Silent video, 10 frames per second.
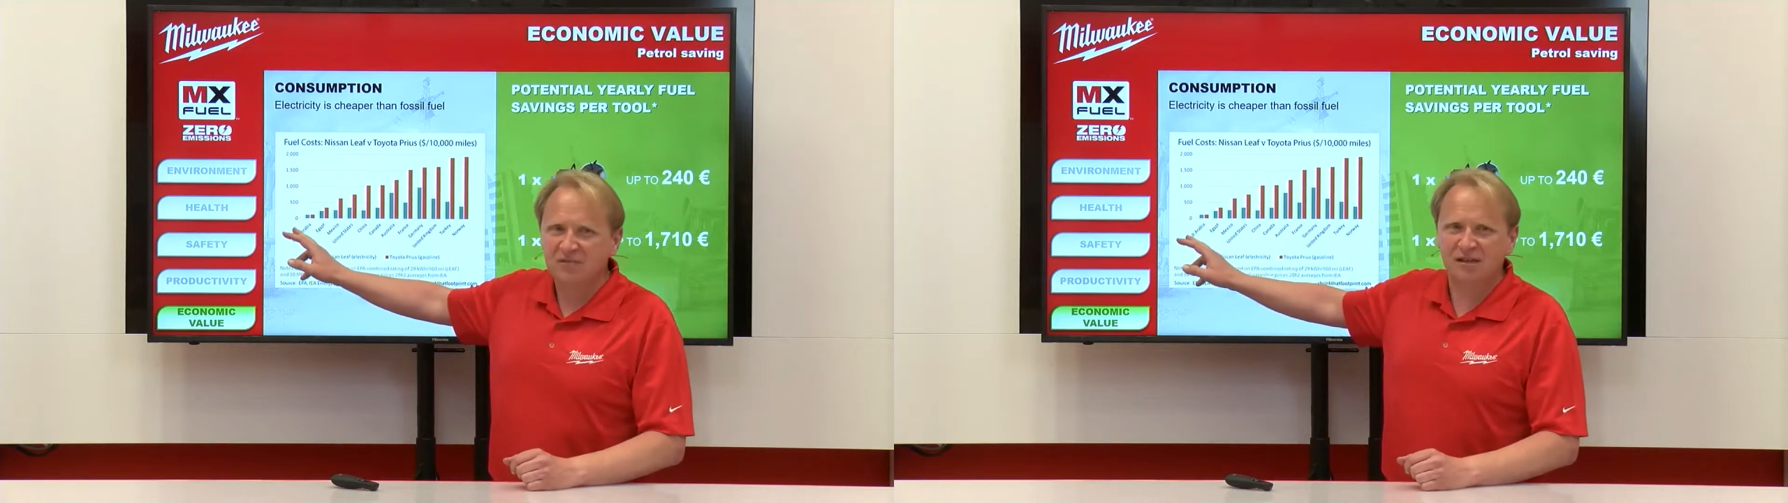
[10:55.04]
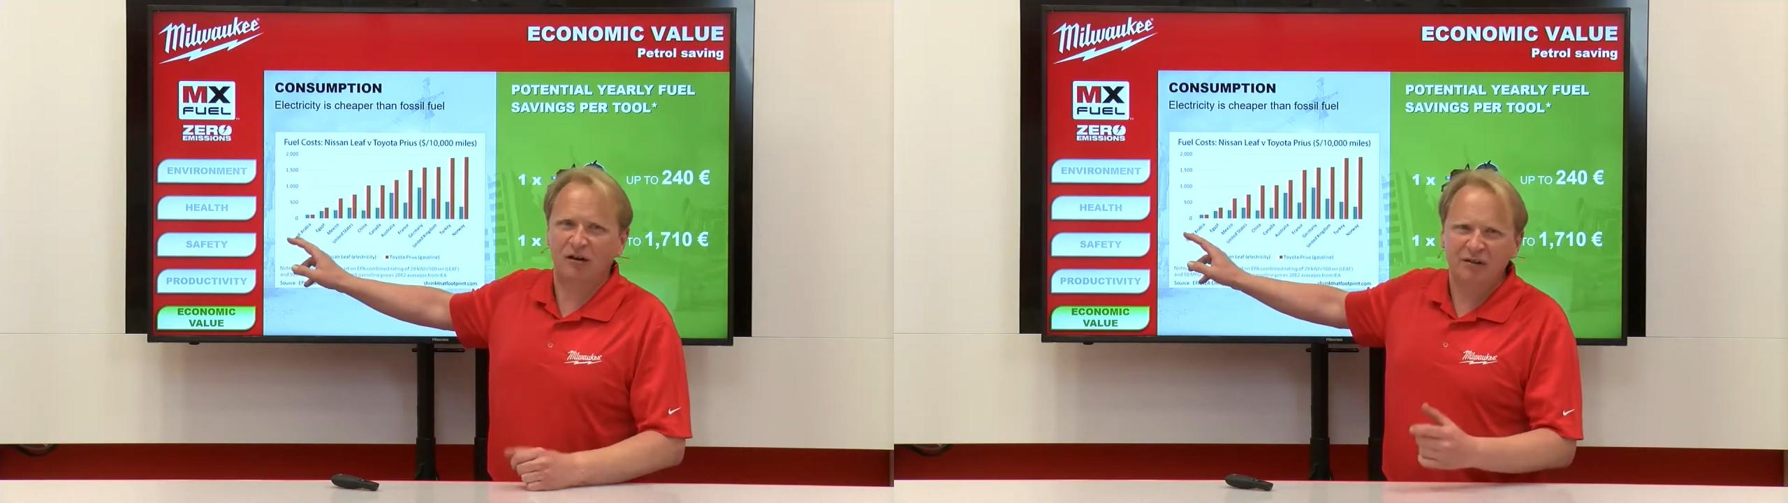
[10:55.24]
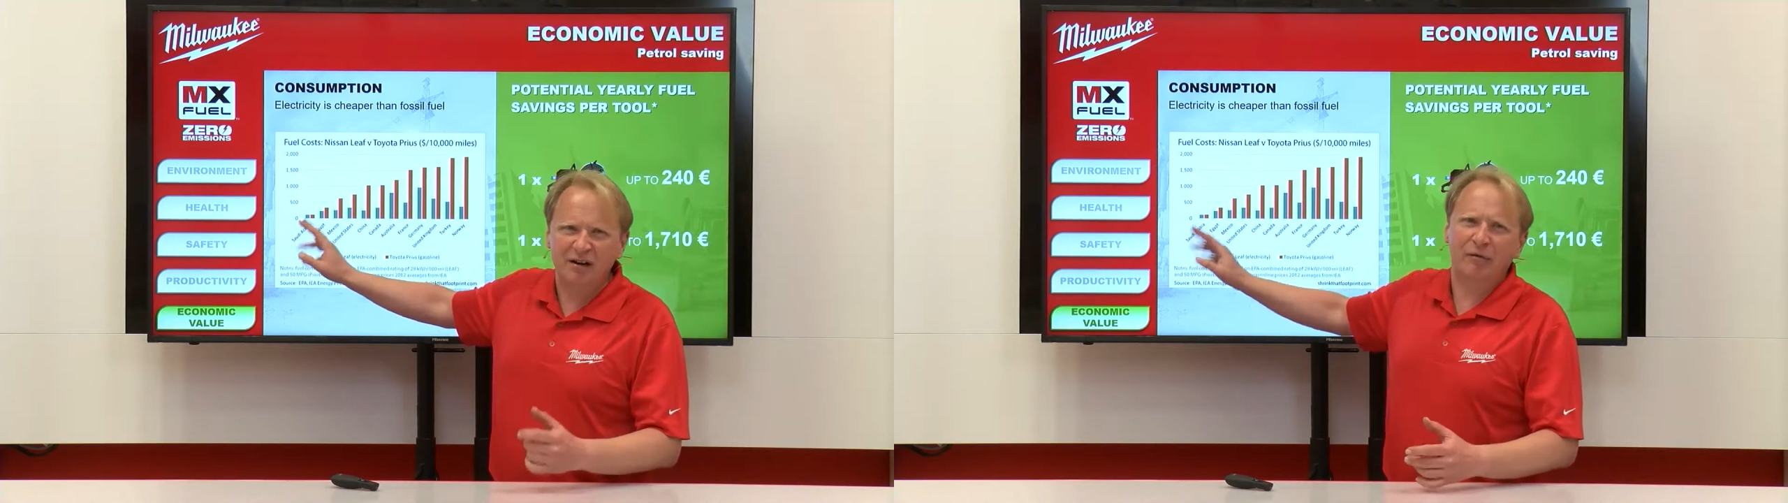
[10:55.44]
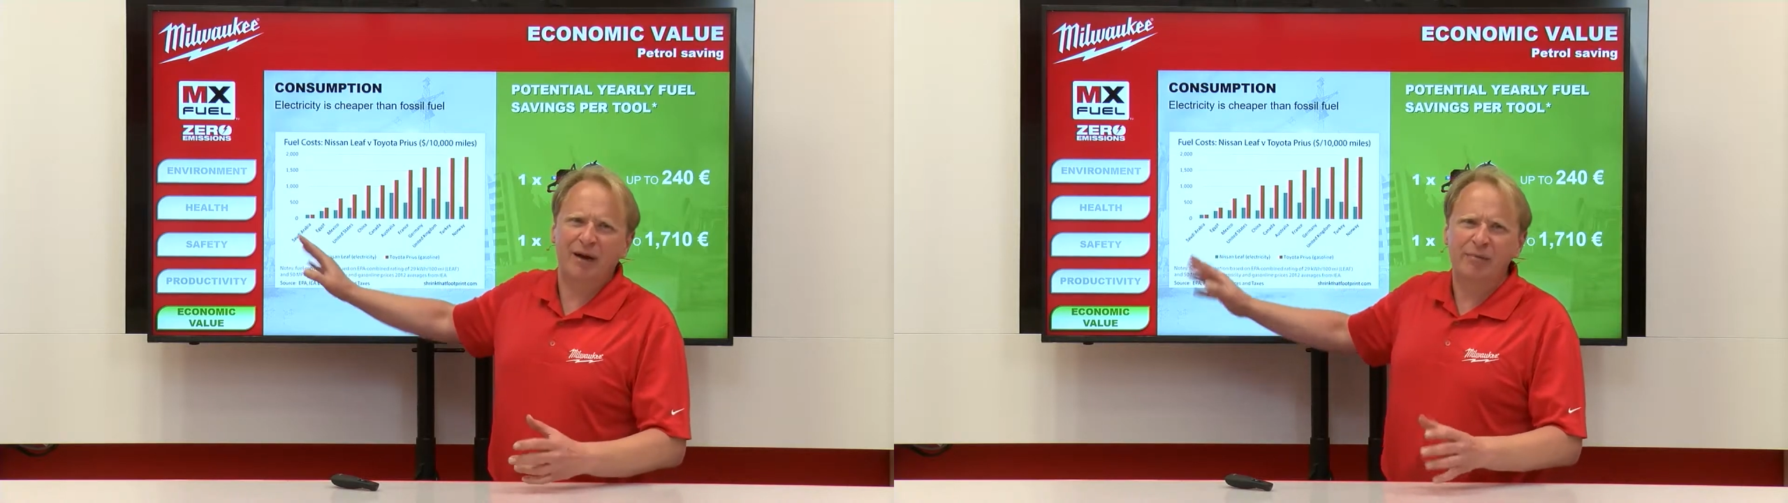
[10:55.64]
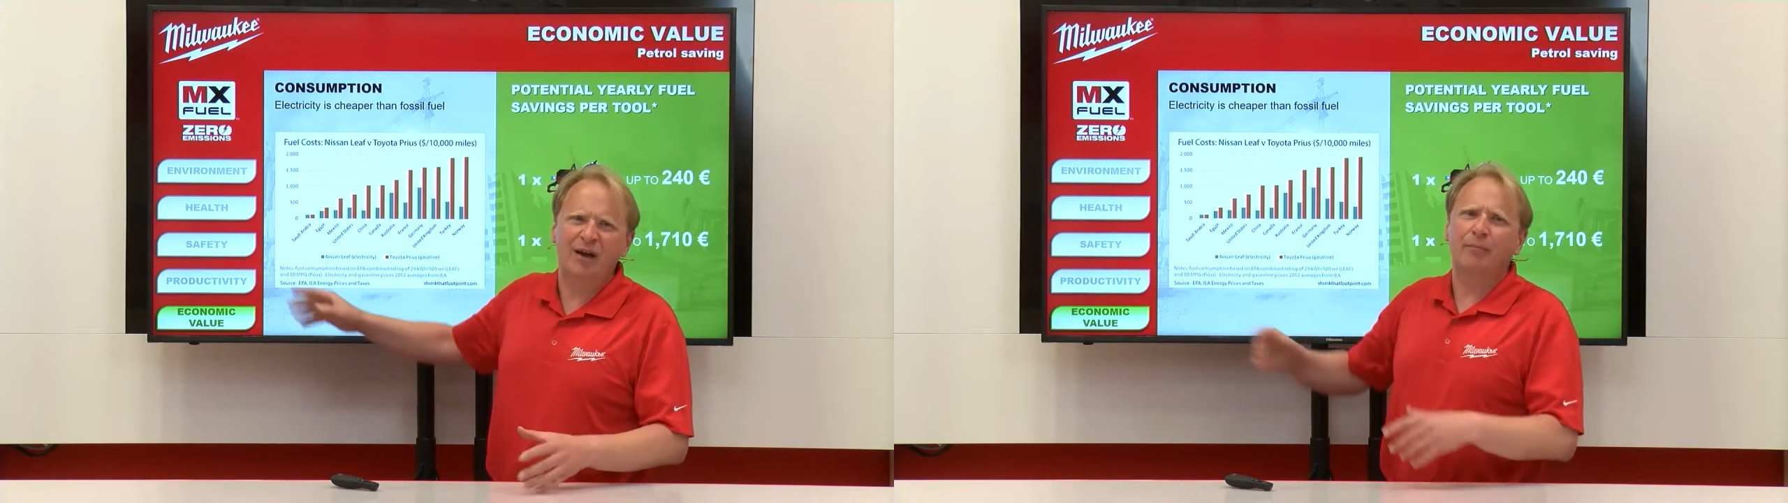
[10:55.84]
Saudi
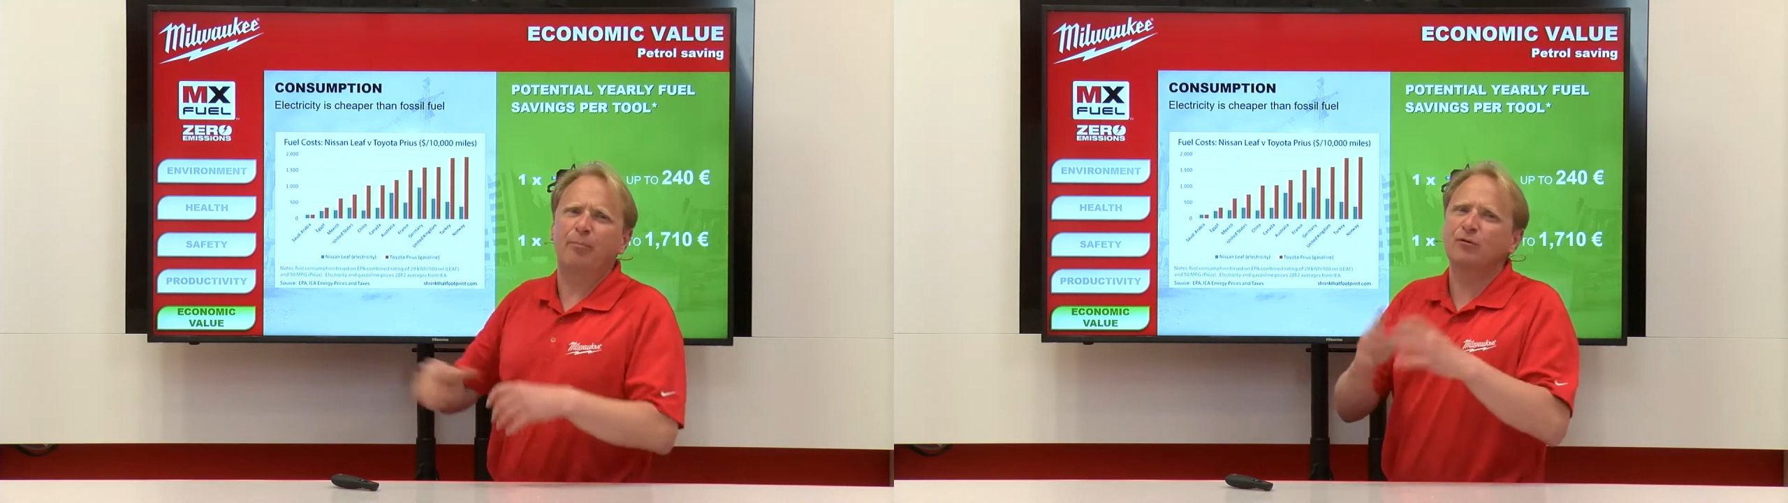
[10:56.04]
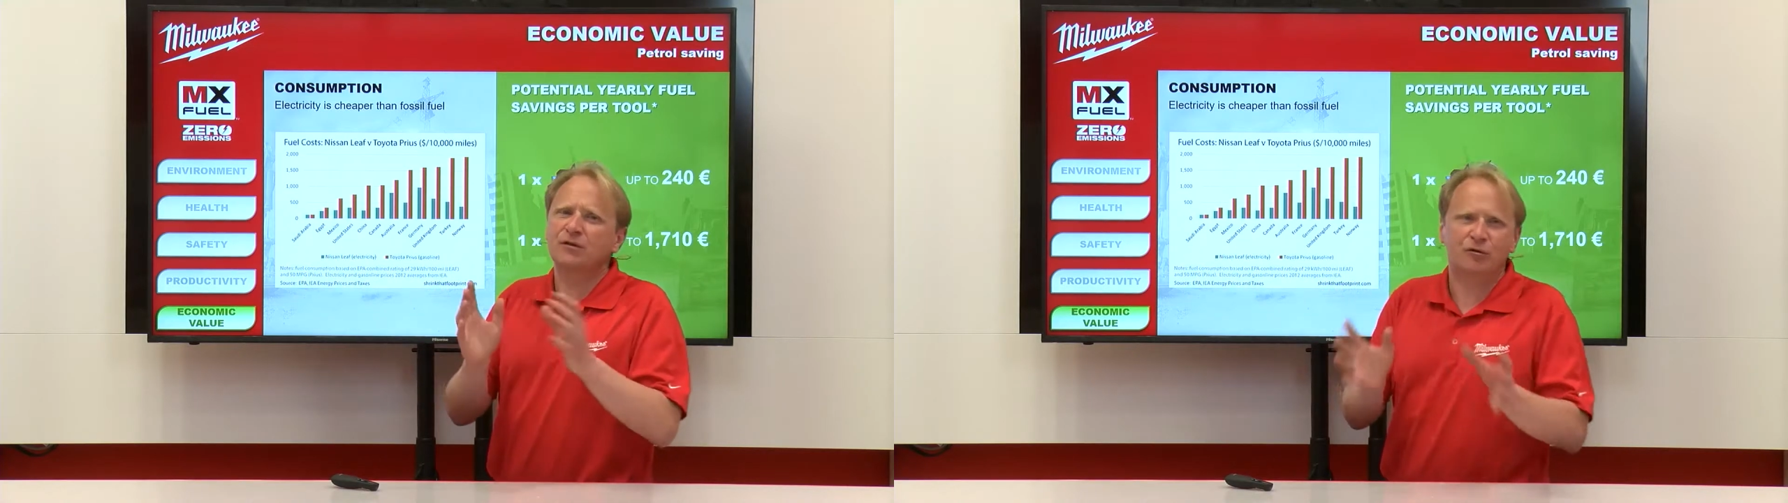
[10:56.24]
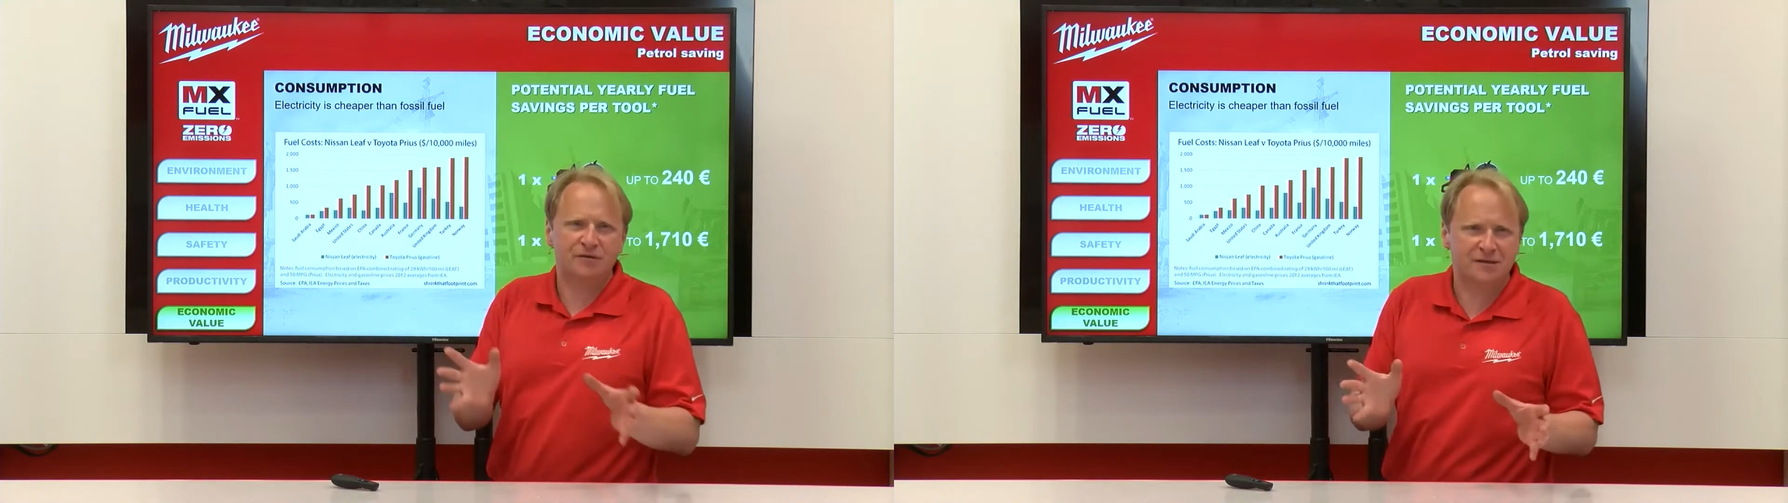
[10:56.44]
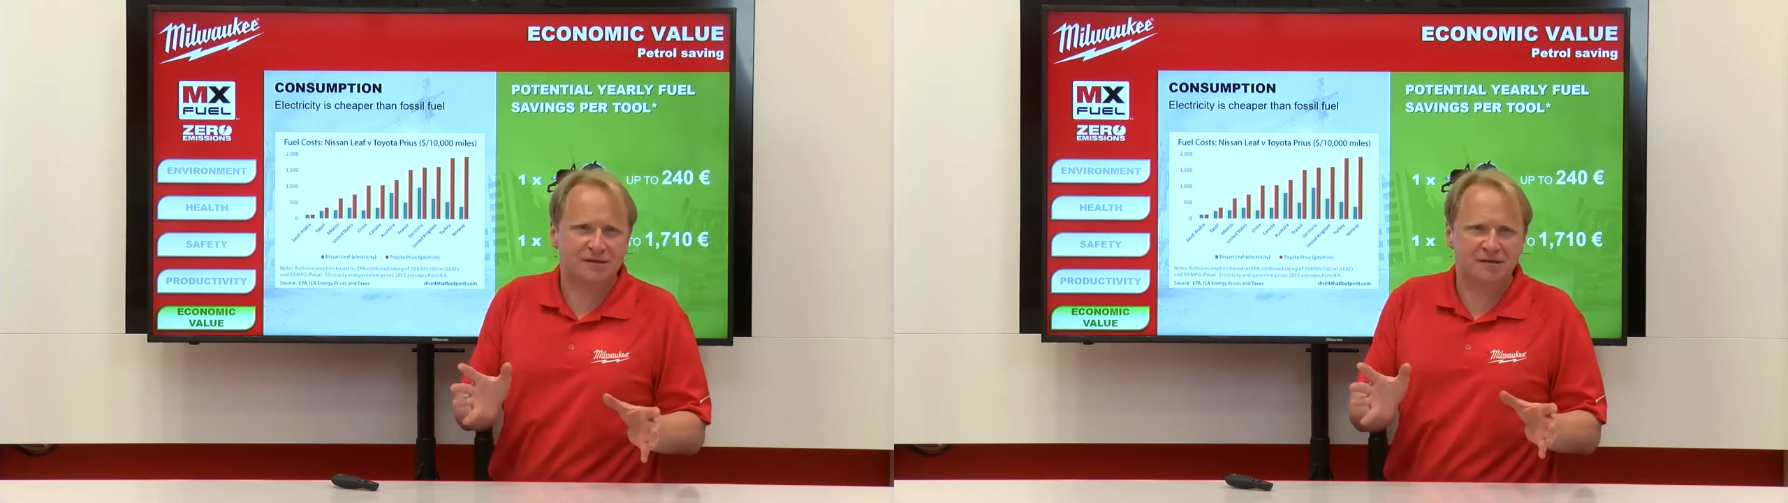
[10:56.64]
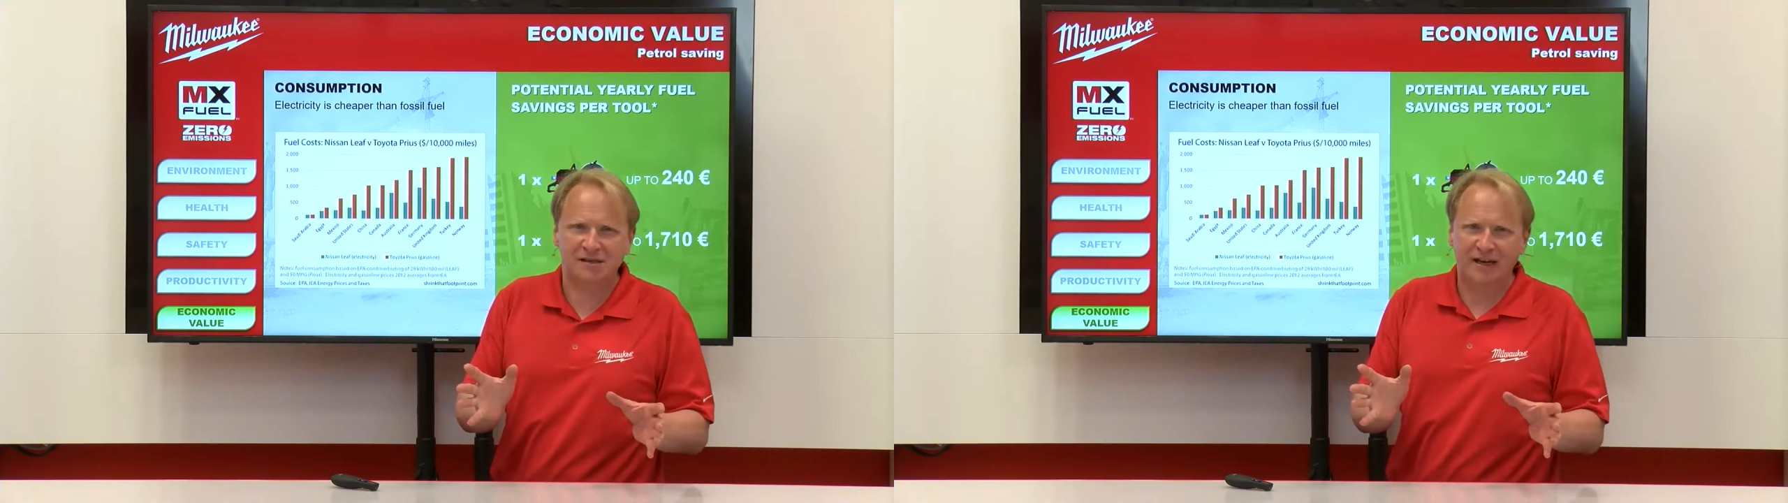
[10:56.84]
Arabia, both
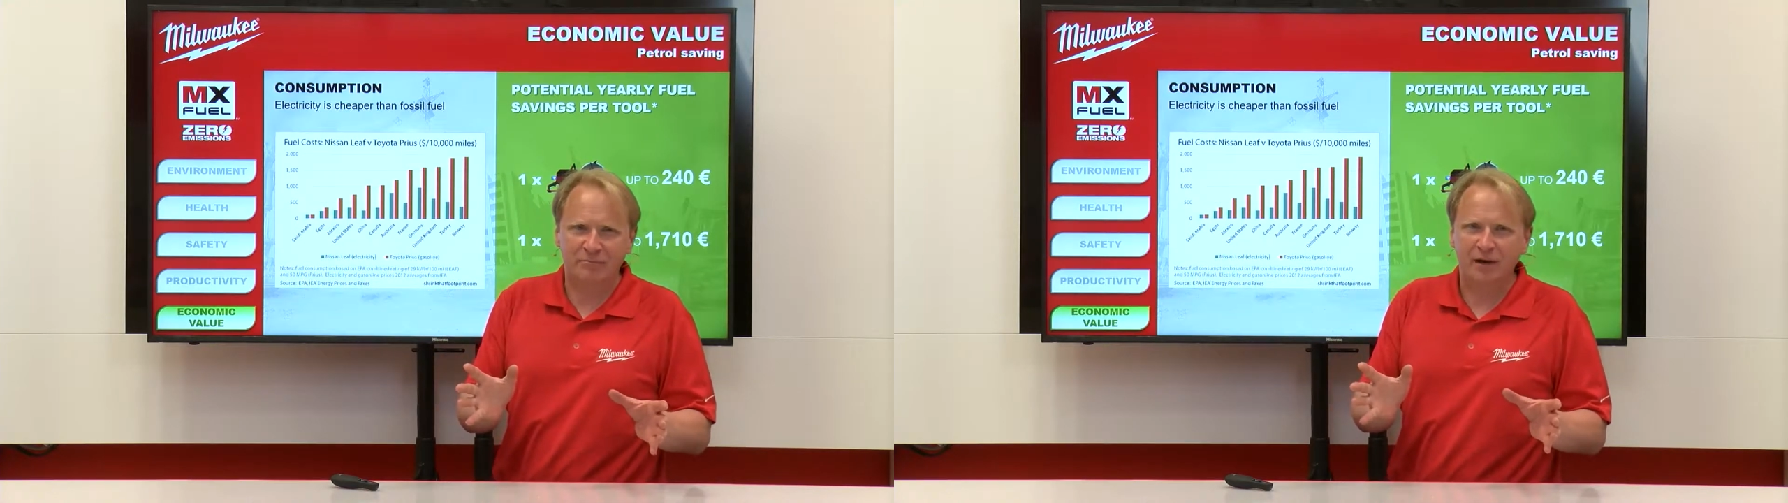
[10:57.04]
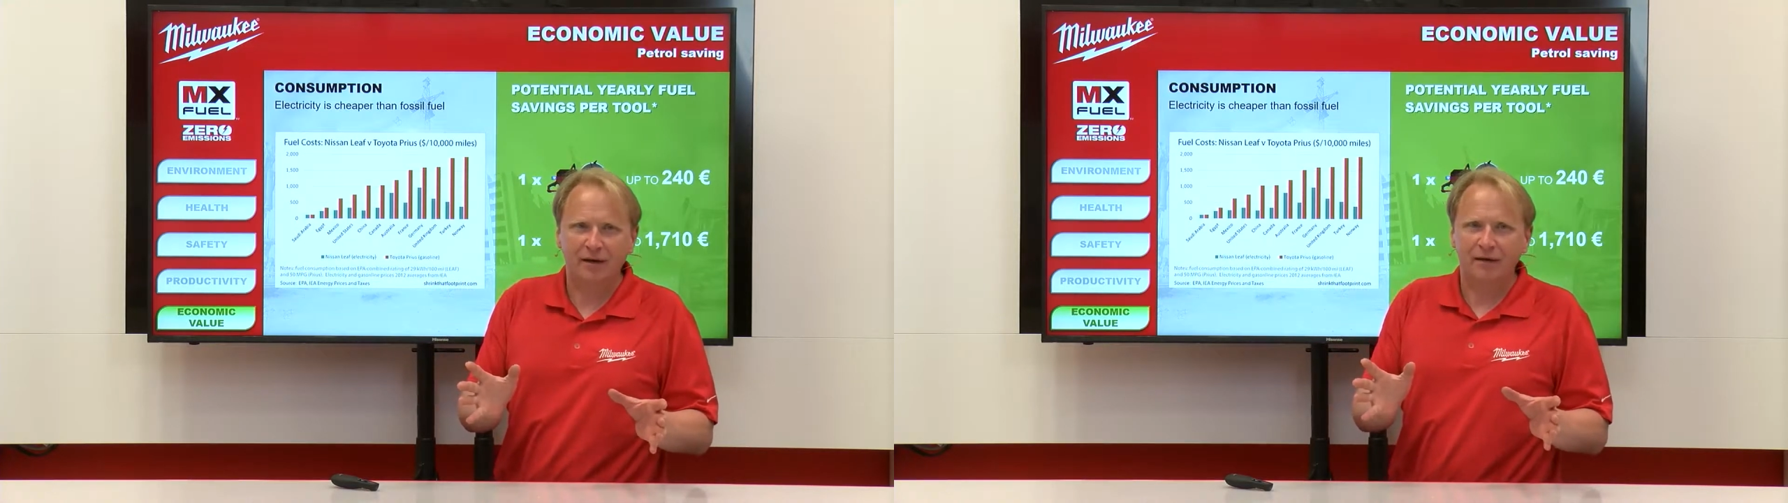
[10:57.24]
costs the same.